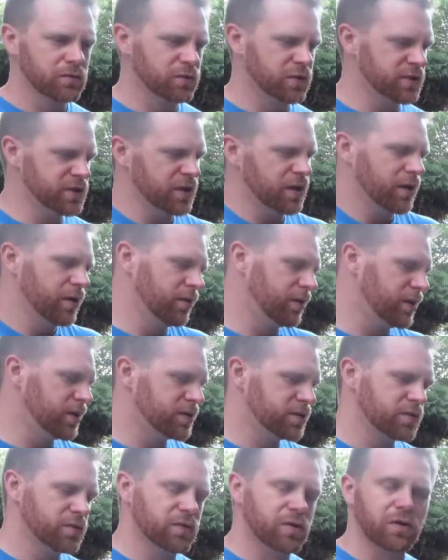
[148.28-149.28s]

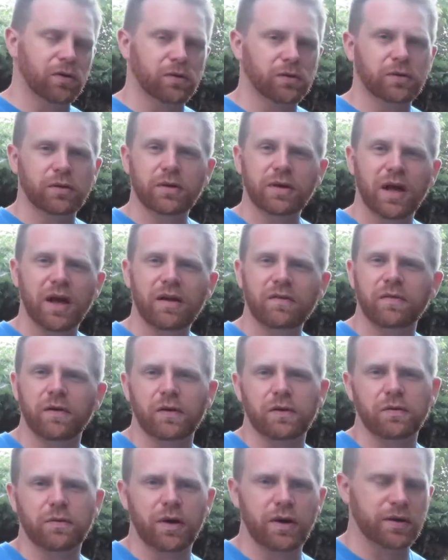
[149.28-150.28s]
retirees who are older and have
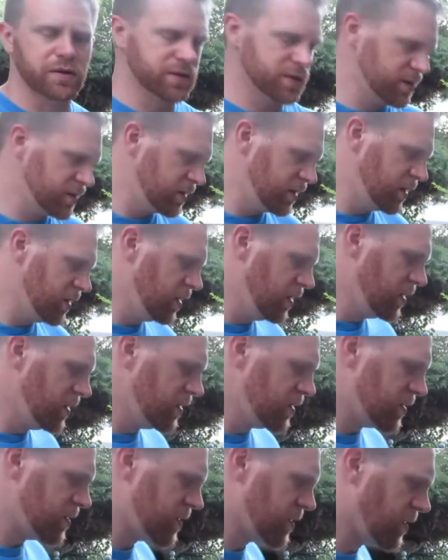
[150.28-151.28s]
arthritis.
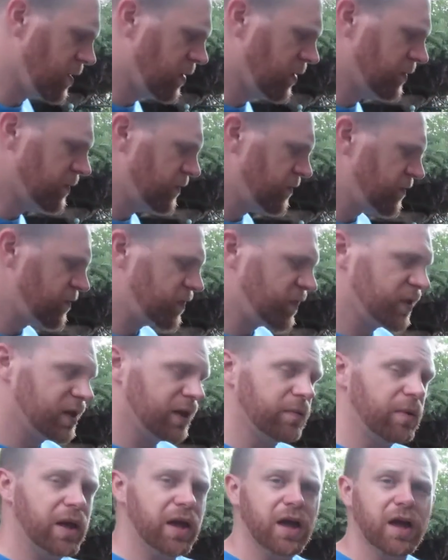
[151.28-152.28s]
So
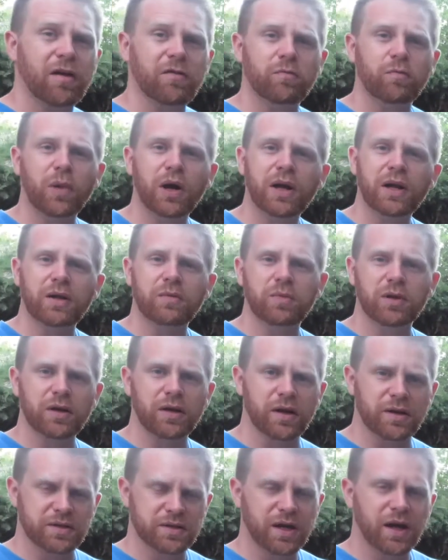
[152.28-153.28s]
they may have money but
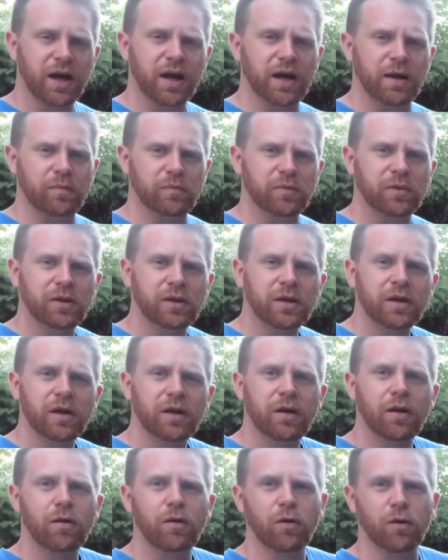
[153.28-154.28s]
not time,
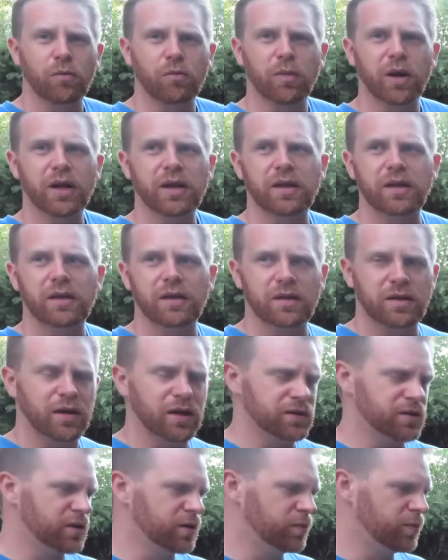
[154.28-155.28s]
or money and
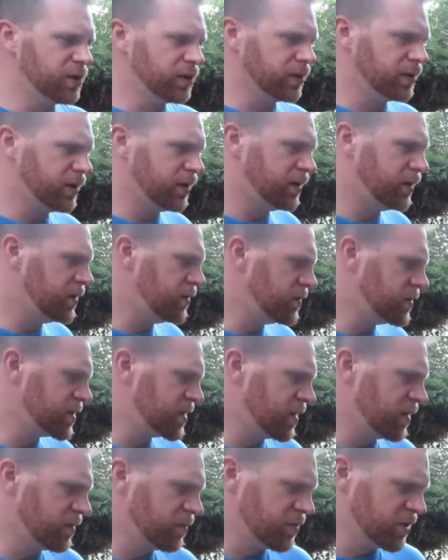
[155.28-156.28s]
not the ability to use
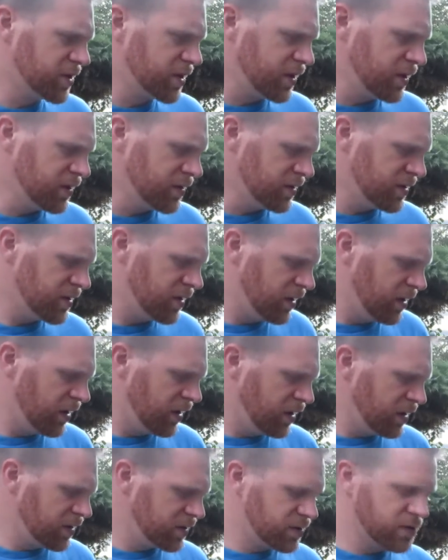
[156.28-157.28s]
the other machines.
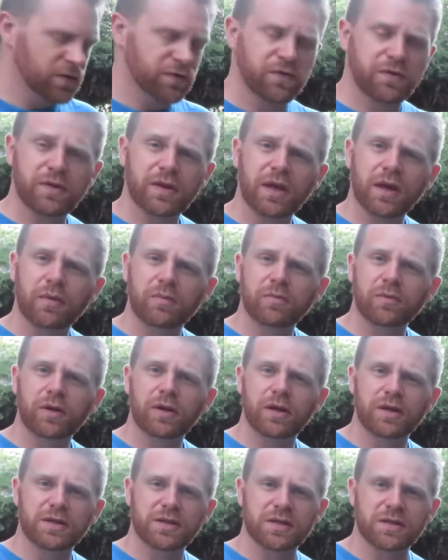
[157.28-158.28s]
So for them,
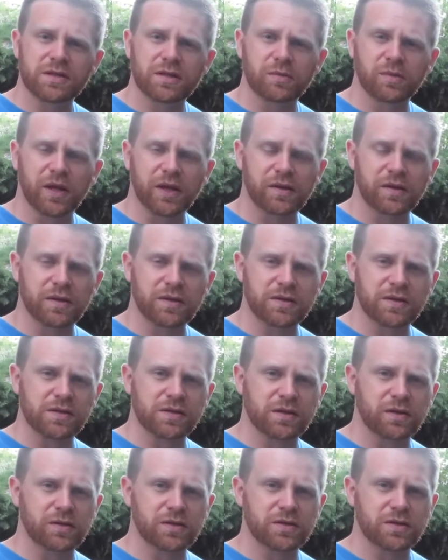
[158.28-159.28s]
a system like this is
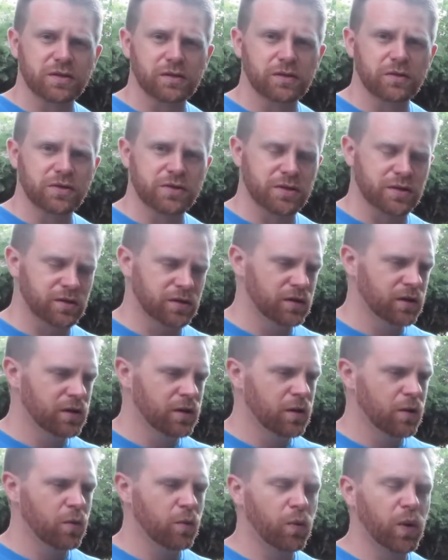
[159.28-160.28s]
a good solution.
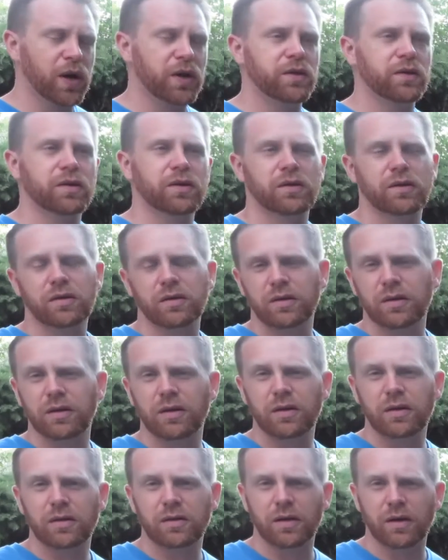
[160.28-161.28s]
Whether
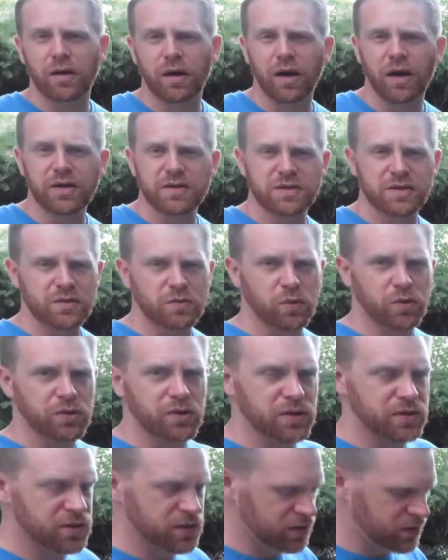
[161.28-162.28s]
the cost is
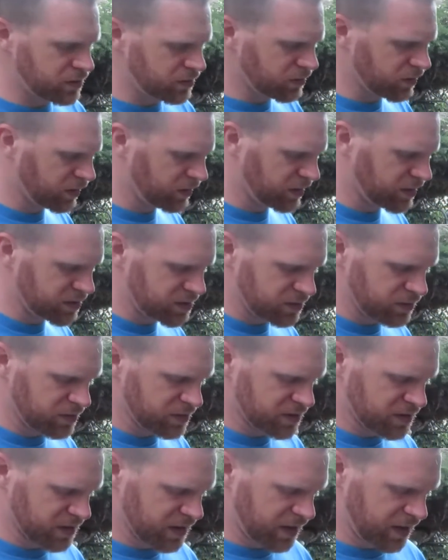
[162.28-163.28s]
worth it to you, I'll let you
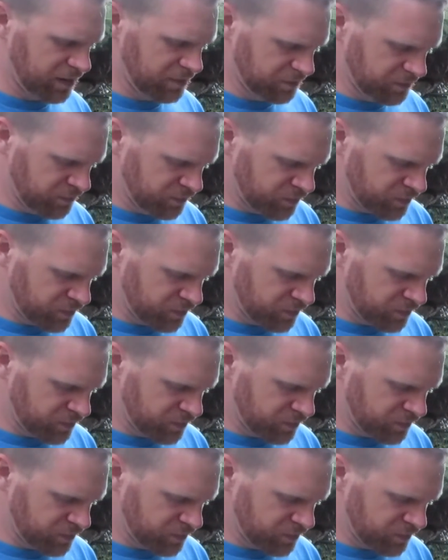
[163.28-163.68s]
decide.